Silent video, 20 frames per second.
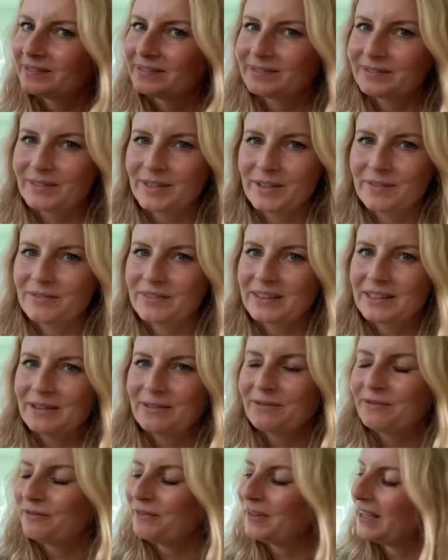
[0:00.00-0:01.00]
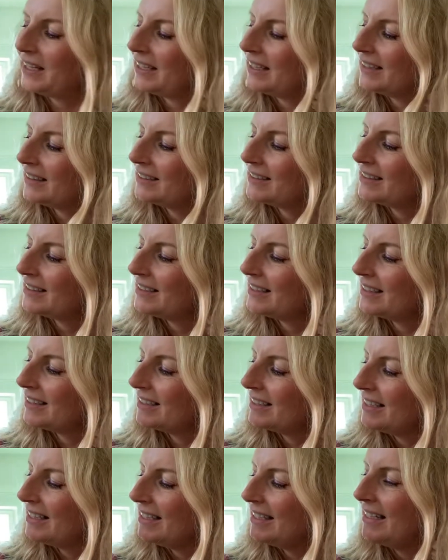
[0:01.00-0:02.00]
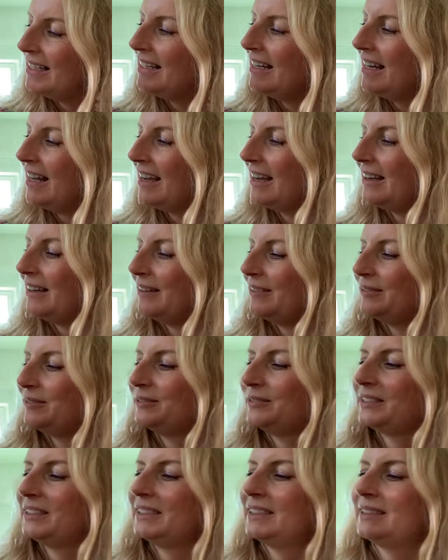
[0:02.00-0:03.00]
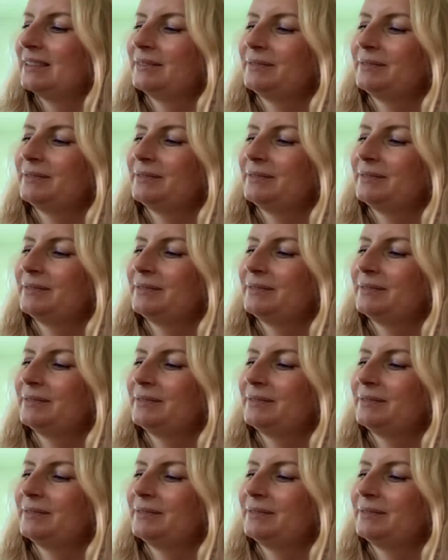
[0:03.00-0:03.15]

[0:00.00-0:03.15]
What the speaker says: with the things that he loved.